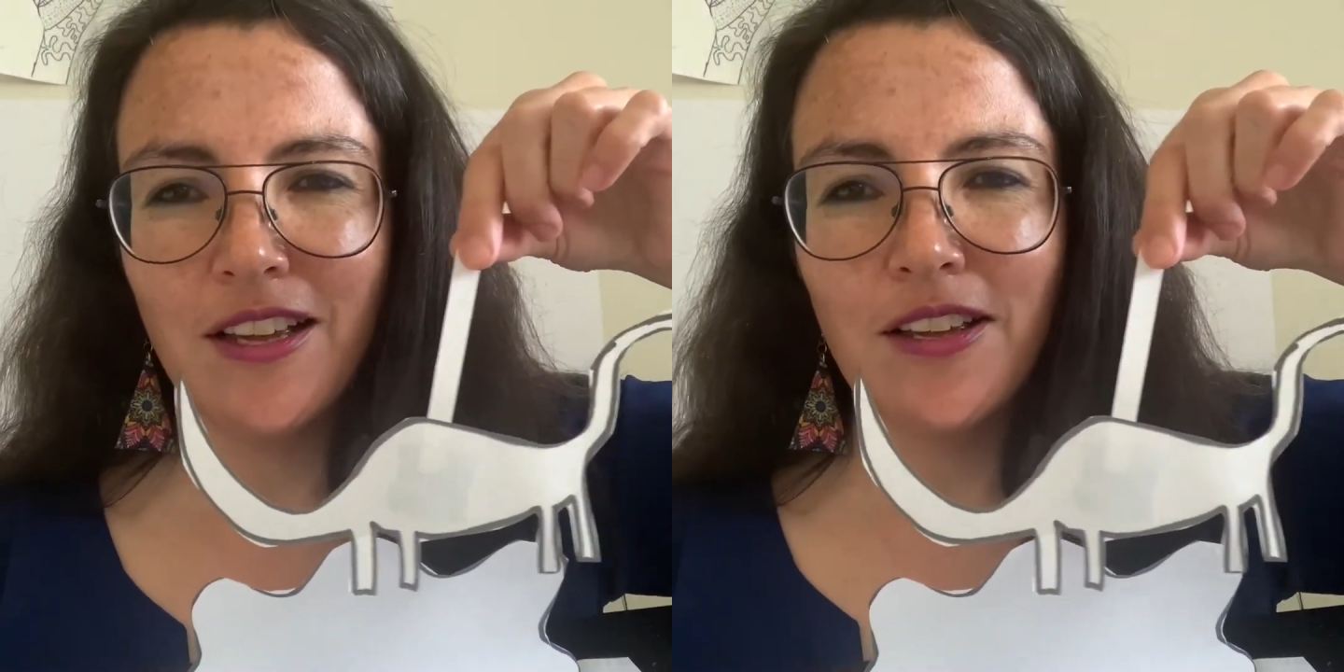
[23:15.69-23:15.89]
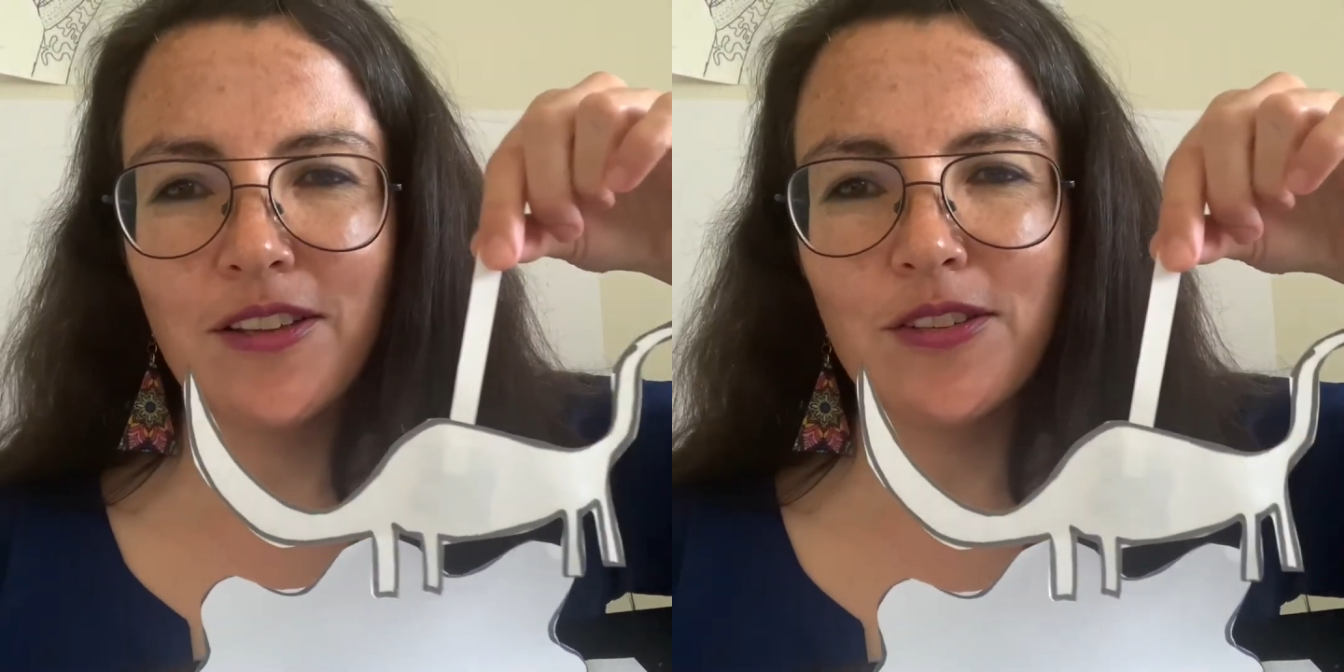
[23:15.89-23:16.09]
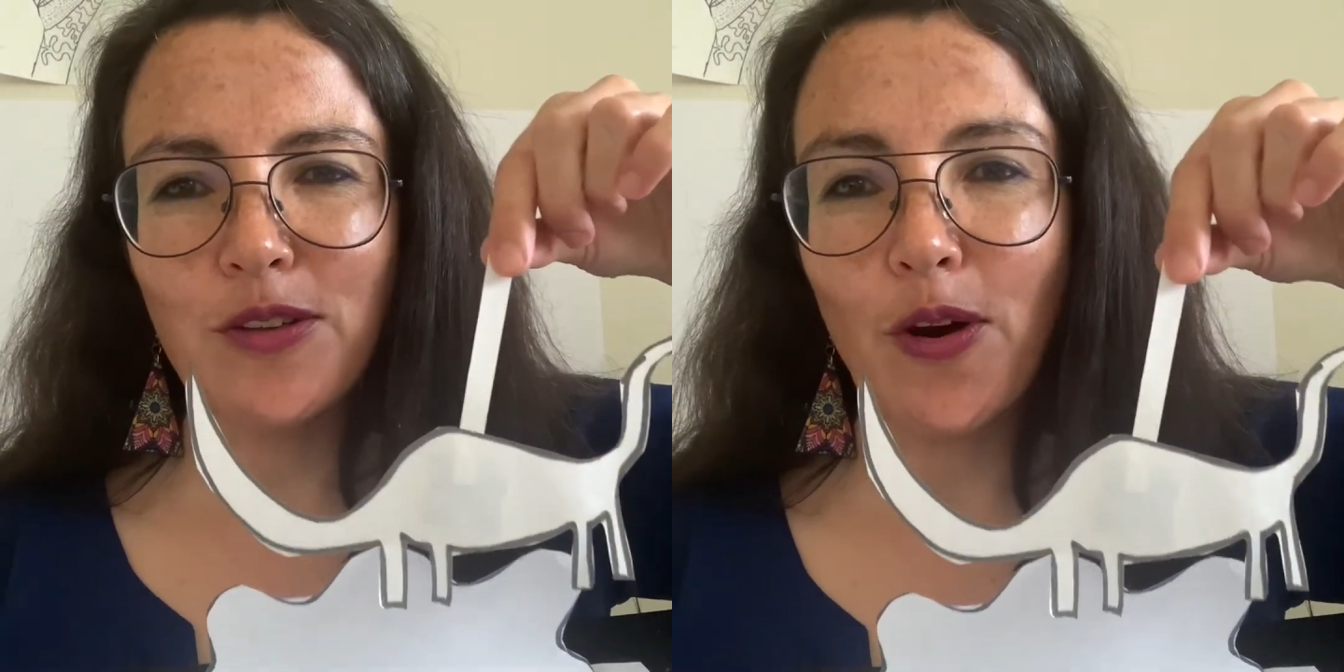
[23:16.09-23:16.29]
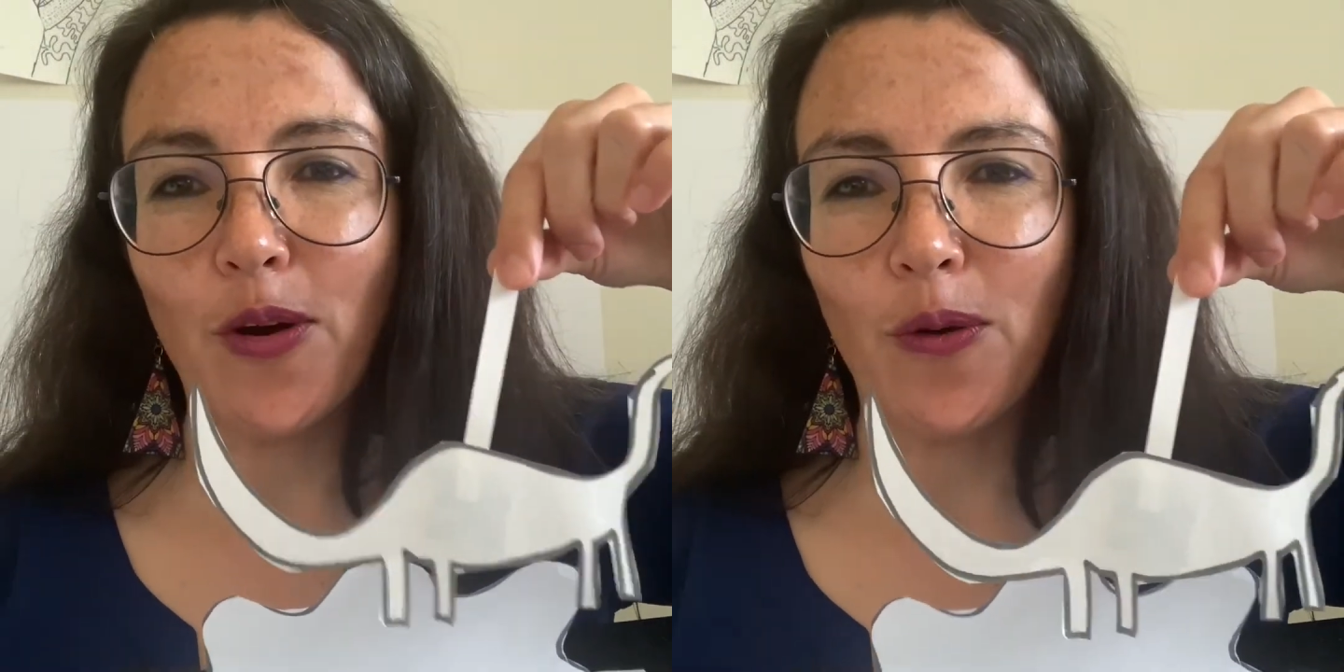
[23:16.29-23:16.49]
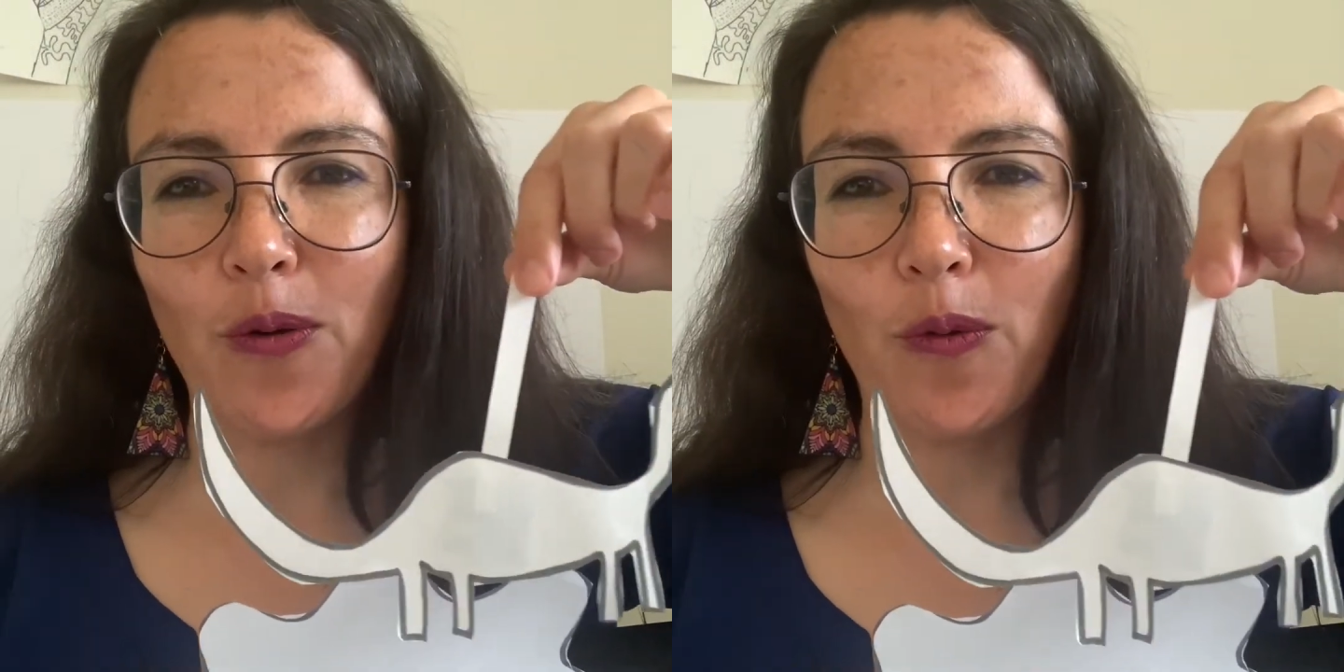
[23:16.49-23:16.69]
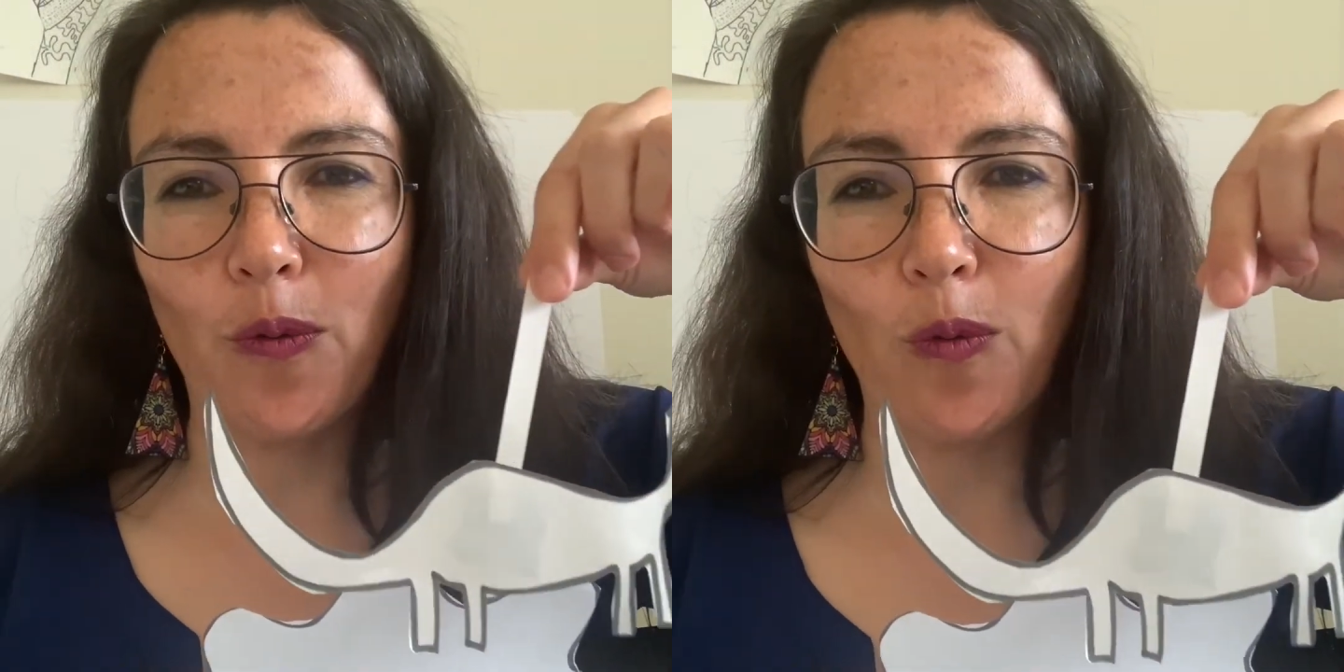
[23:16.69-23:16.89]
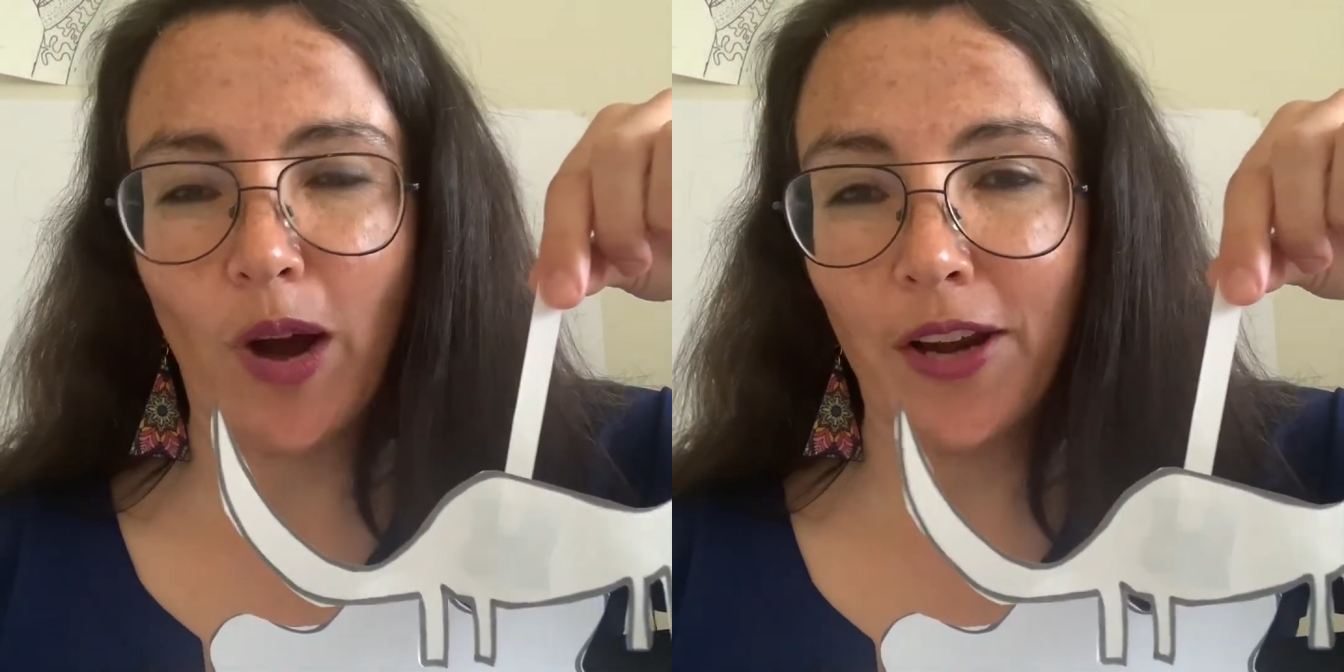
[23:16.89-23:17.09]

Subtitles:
So why